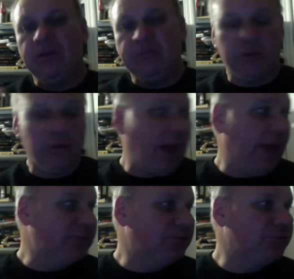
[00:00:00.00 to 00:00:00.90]
If you go to
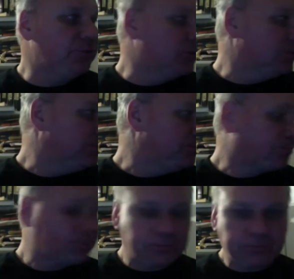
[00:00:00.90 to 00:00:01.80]
iTunes,
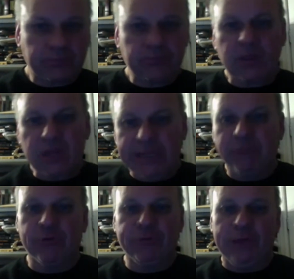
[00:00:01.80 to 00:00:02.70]
leave a
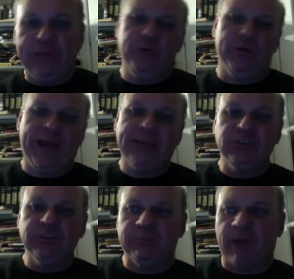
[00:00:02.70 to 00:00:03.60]
review. If you're on
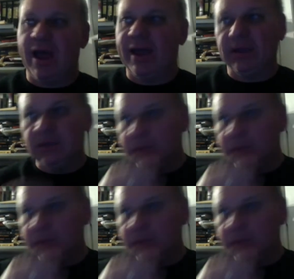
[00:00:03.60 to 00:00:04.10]
iTunes buying